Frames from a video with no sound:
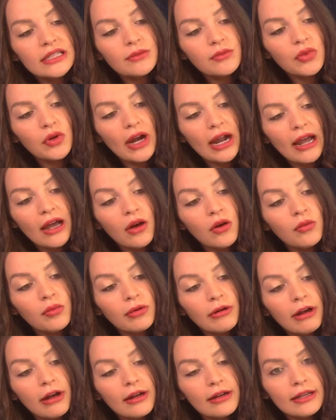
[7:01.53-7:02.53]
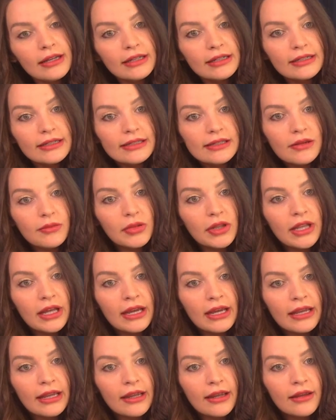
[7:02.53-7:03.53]
brow product is
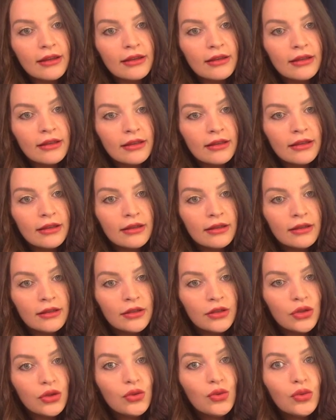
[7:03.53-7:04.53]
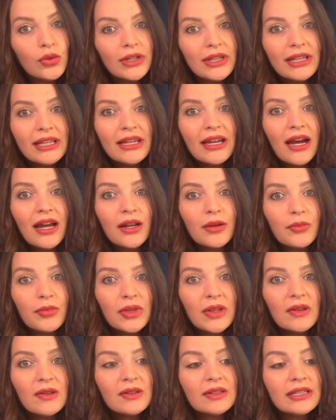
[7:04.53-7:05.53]
applying. You really got to
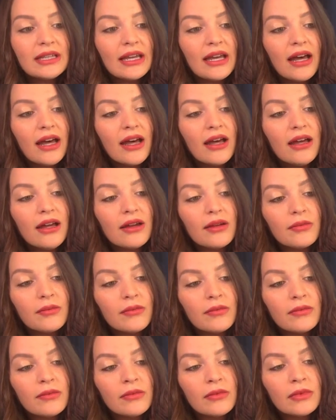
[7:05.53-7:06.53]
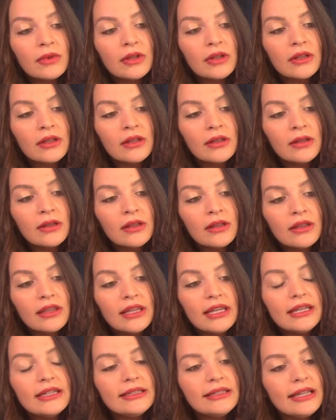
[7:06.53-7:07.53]
build it up.
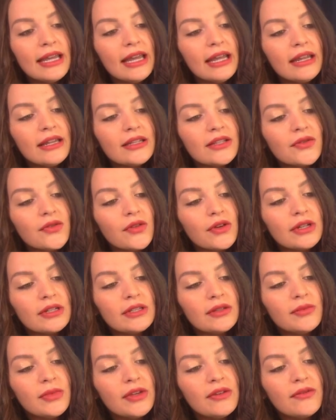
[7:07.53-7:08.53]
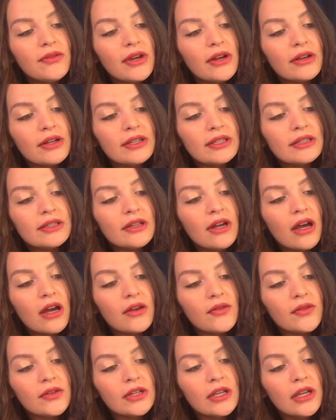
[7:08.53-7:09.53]
The intent is for it to be very
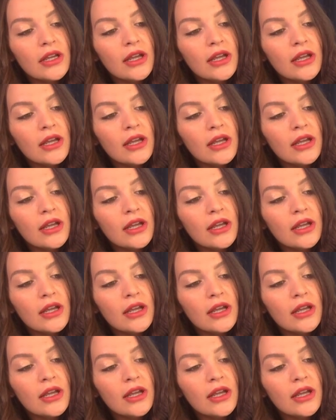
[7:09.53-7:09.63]
soft.